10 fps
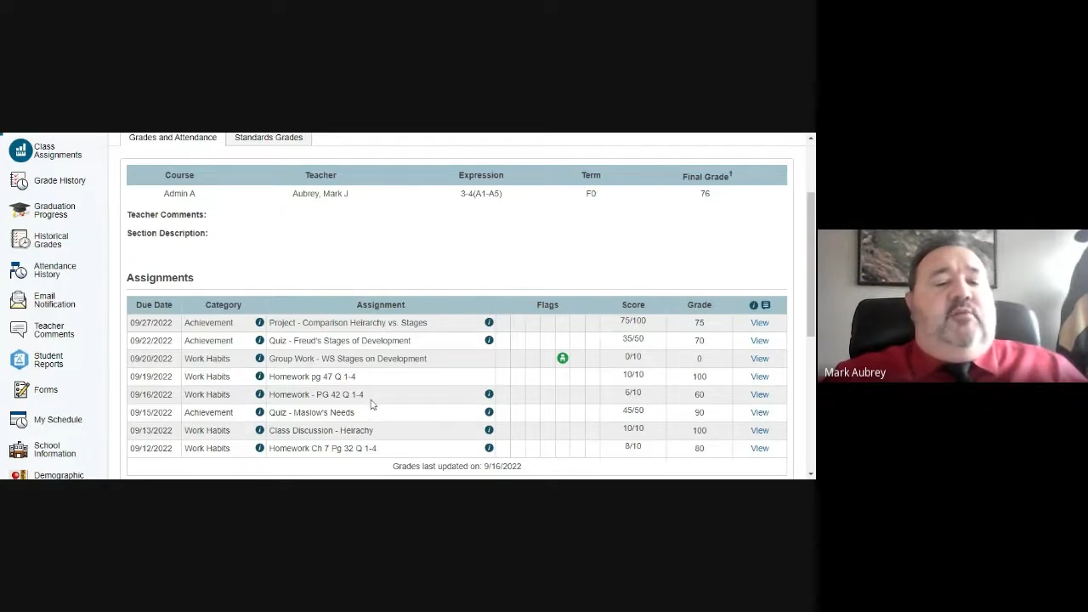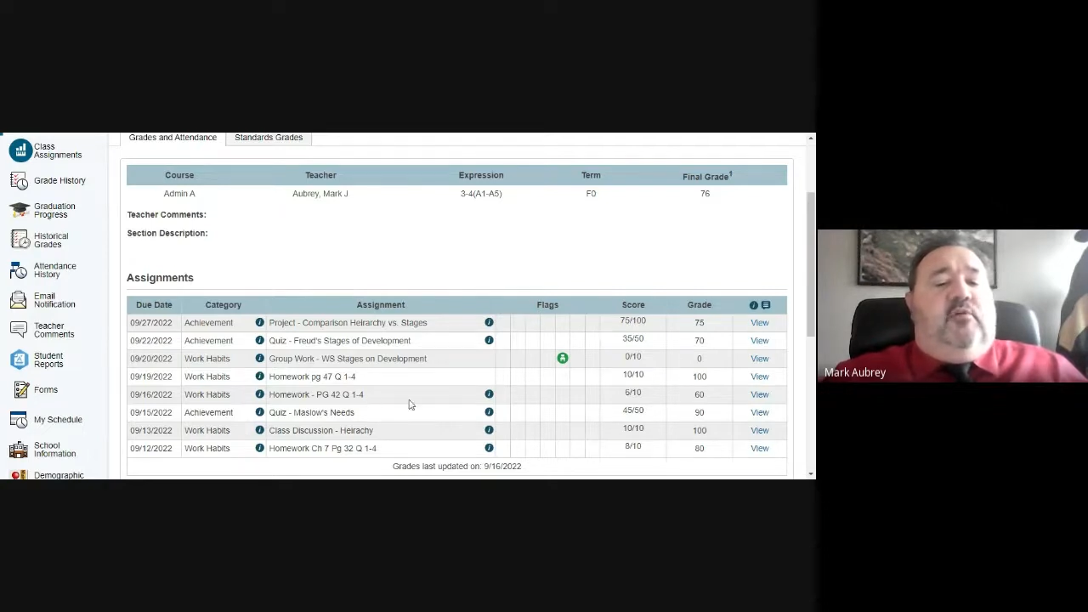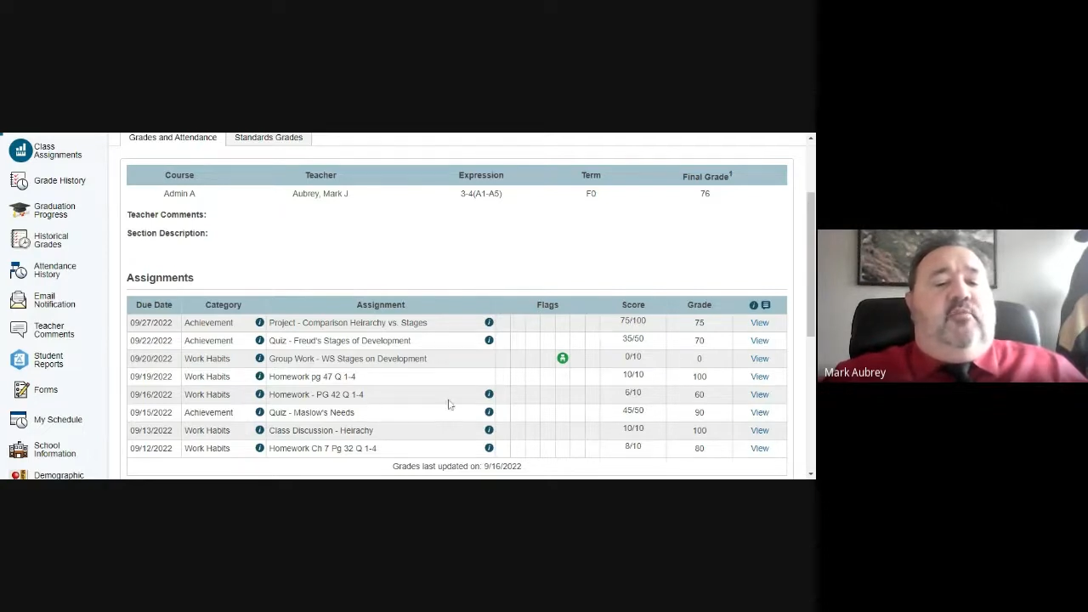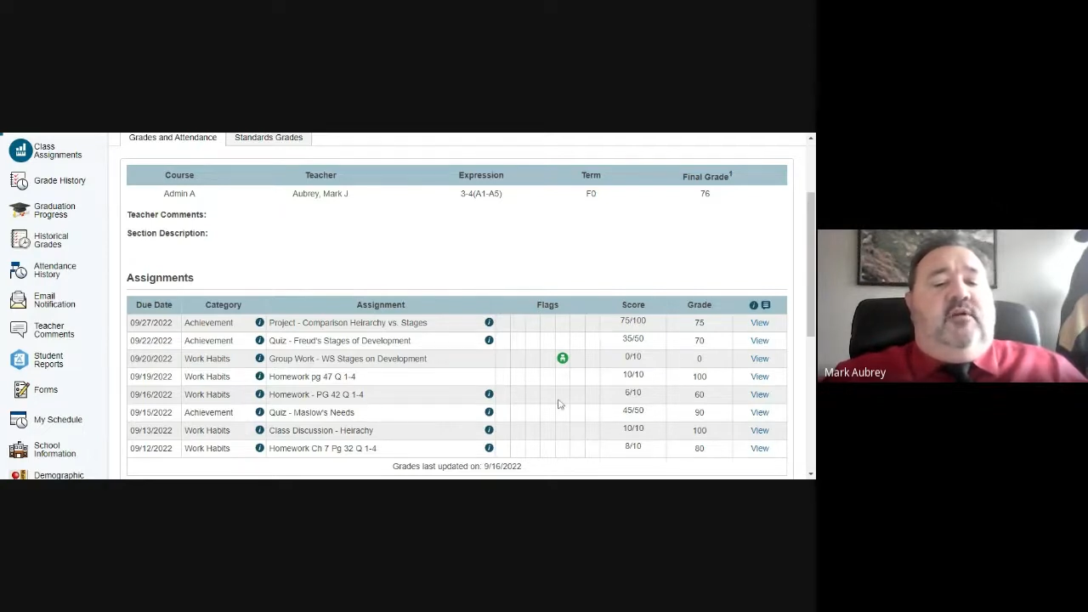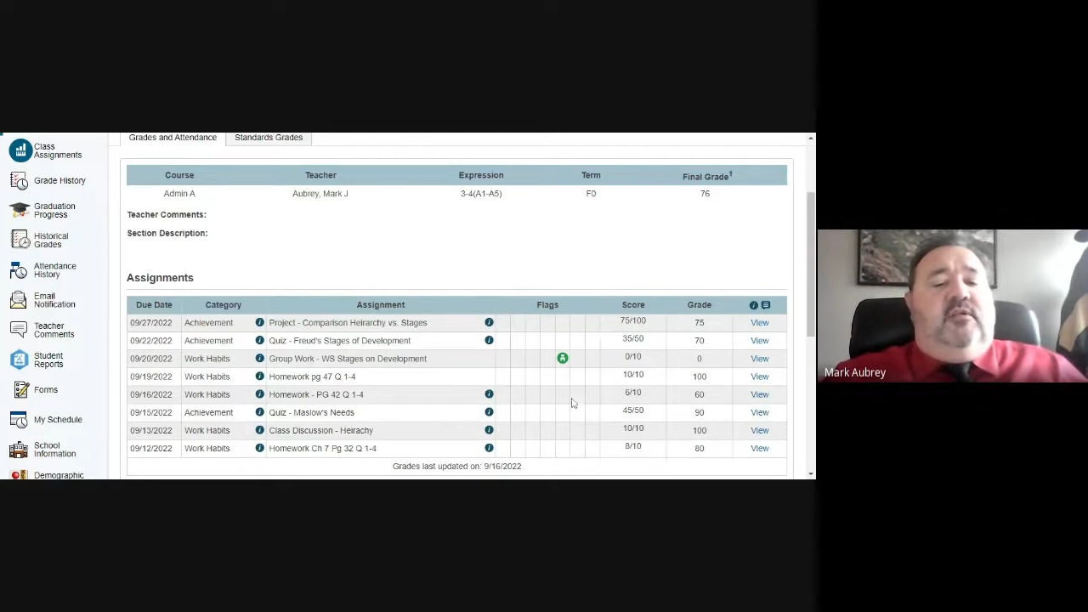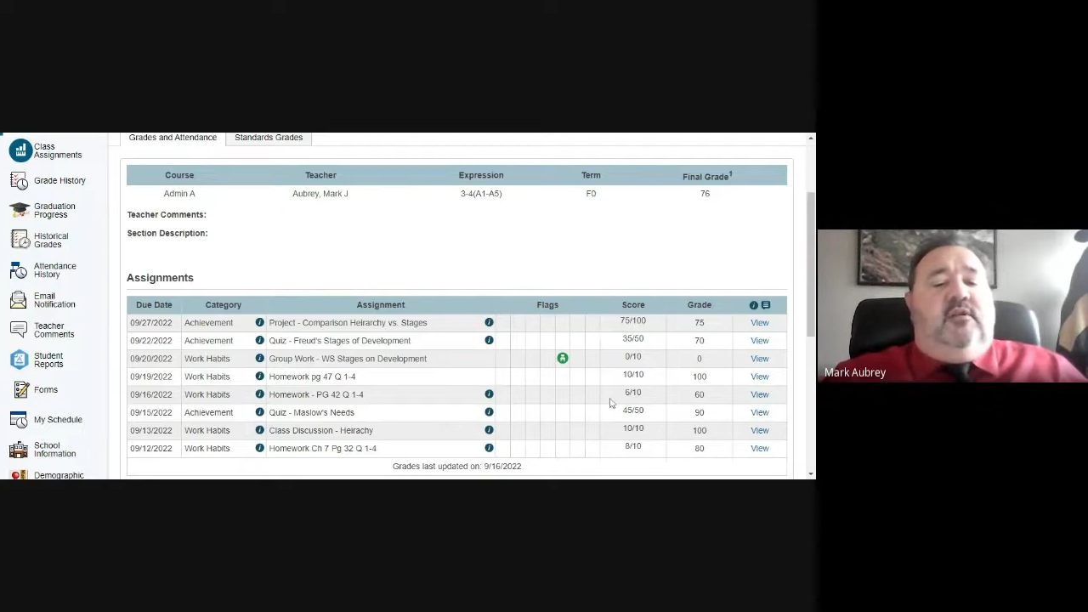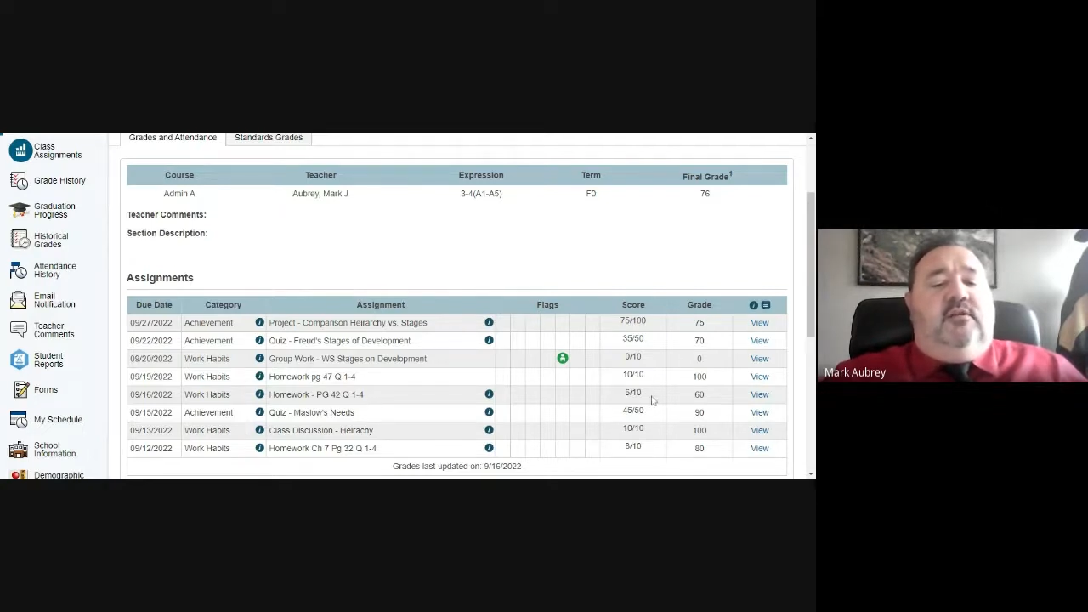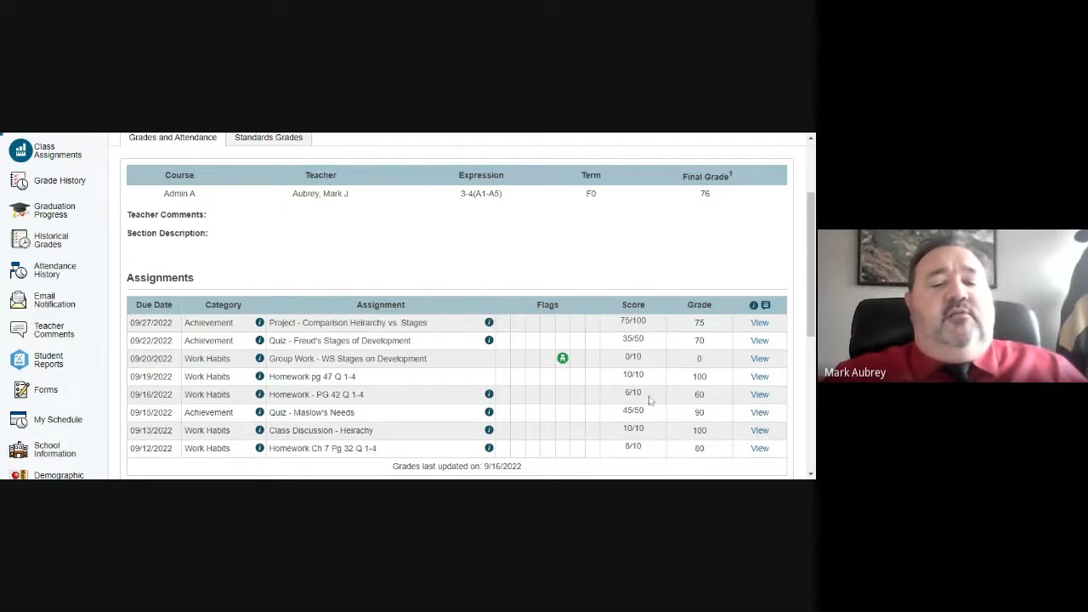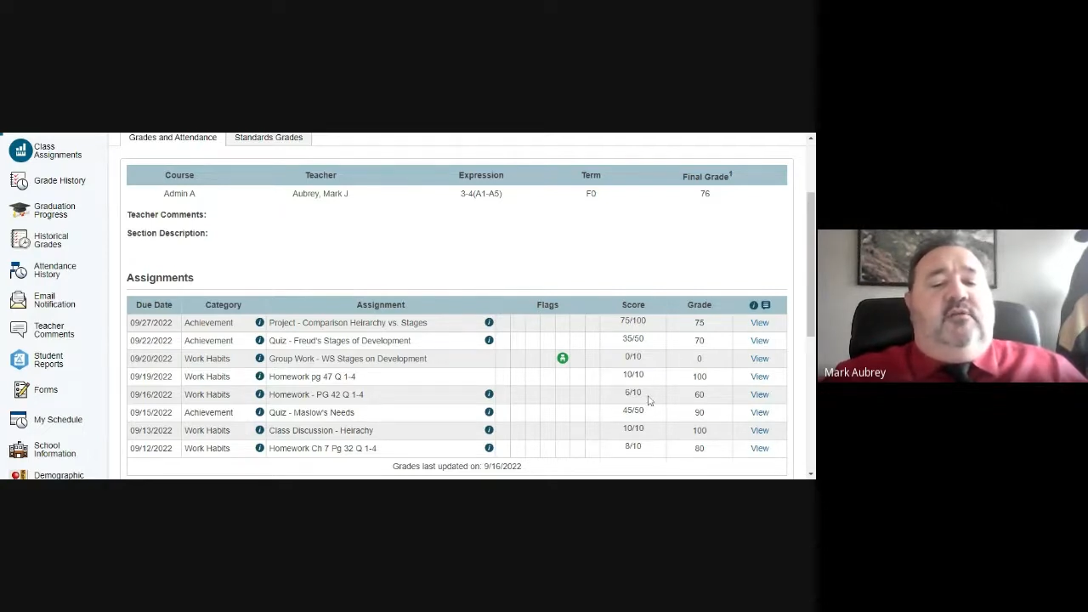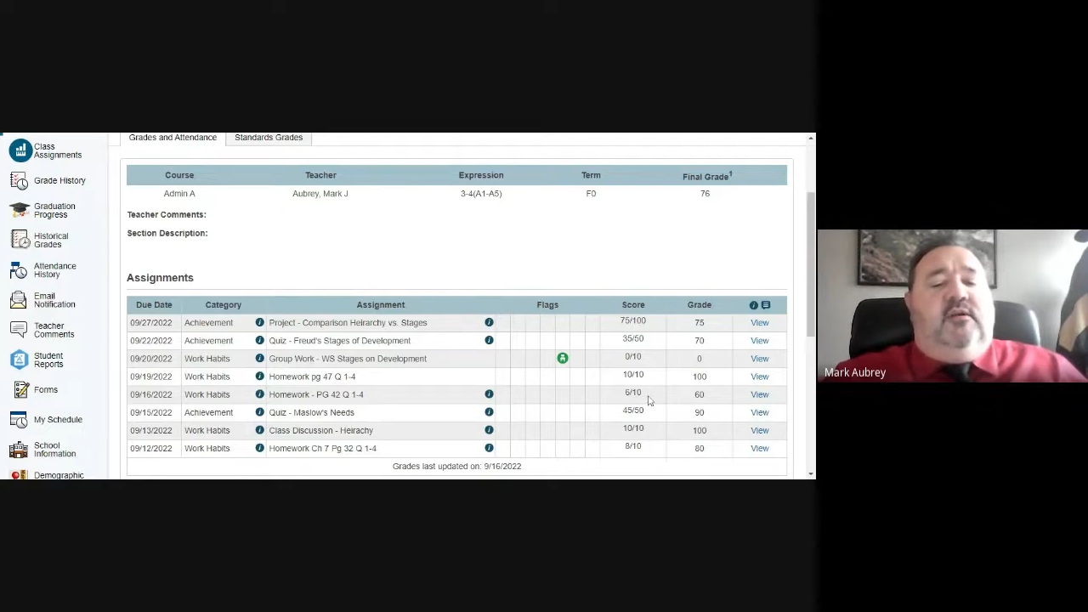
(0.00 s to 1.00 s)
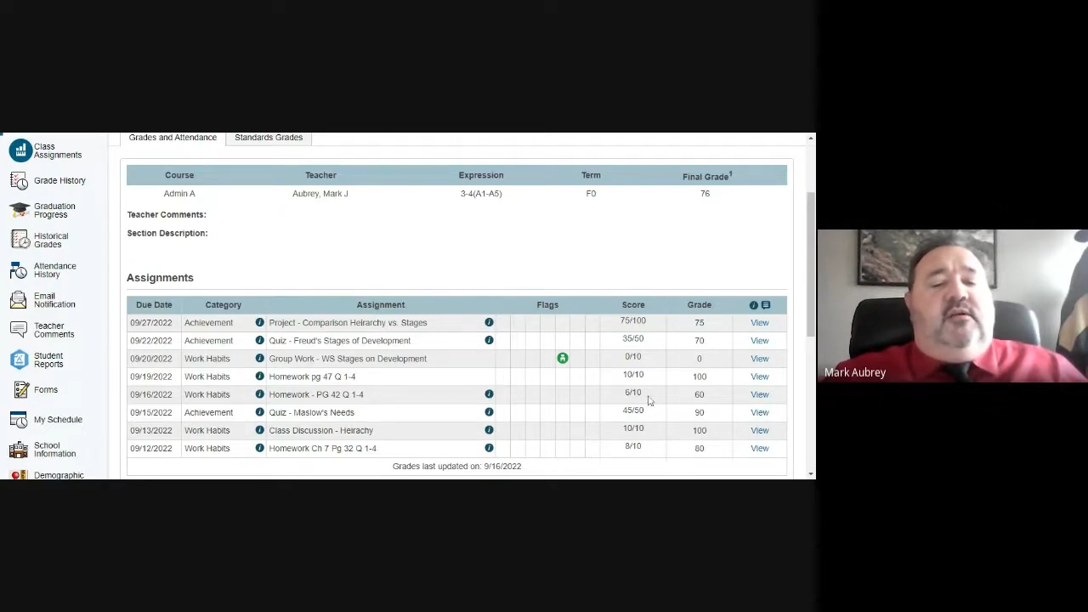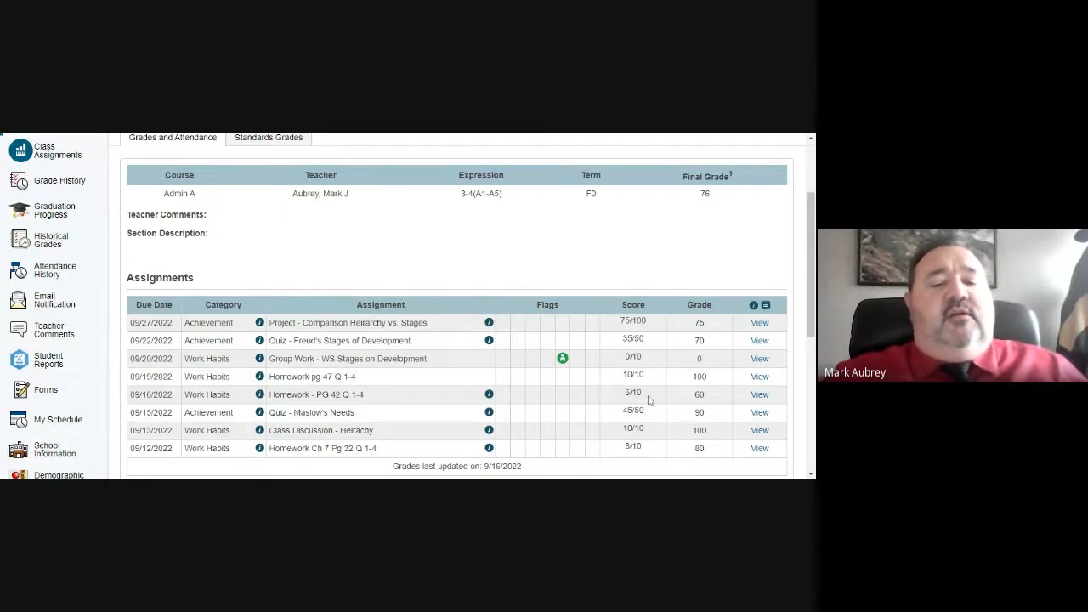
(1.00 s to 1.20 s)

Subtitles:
homework to do,